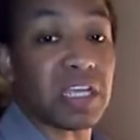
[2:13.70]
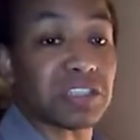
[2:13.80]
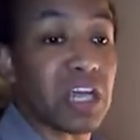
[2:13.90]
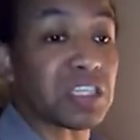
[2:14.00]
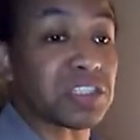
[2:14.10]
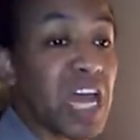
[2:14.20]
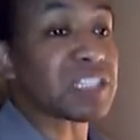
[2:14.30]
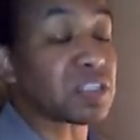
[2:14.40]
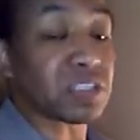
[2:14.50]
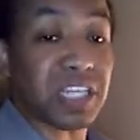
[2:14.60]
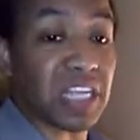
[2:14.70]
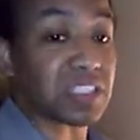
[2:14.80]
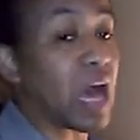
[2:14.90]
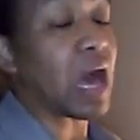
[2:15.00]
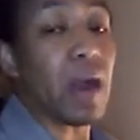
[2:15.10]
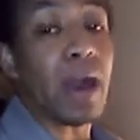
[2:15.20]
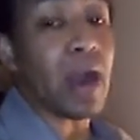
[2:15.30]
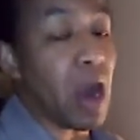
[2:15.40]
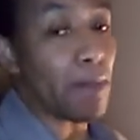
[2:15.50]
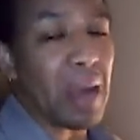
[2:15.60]
to see that Judge Jessner gets
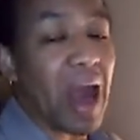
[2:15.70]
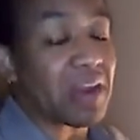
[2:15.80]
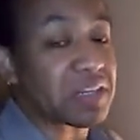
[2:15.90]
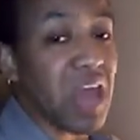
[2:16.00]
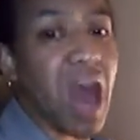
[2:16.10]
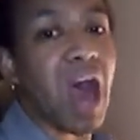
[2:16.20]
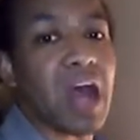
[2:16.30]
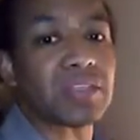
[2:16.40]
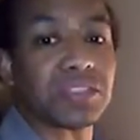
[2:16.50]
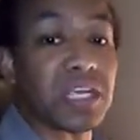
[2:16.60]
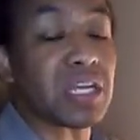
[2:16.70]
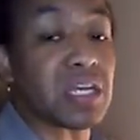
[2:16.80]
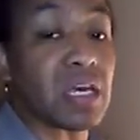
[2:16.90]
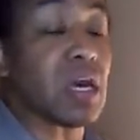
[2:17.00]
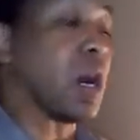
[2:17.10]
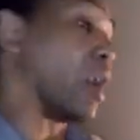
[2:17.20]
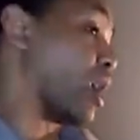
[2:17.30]
out up out of Dodge City,